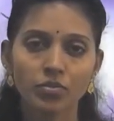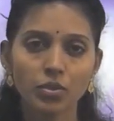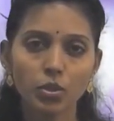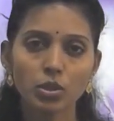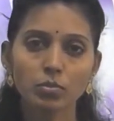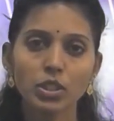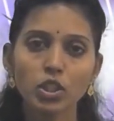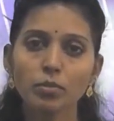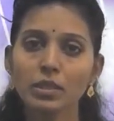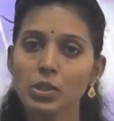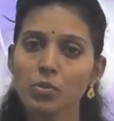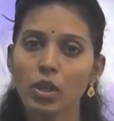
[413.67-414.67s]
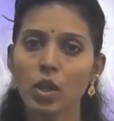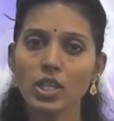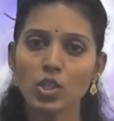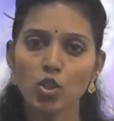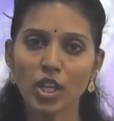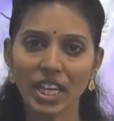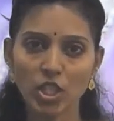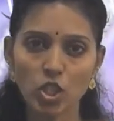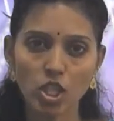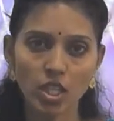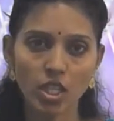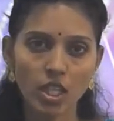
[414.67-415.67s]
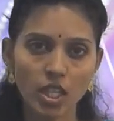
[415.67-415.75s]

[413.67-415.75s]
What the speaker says: Those measurements will not change.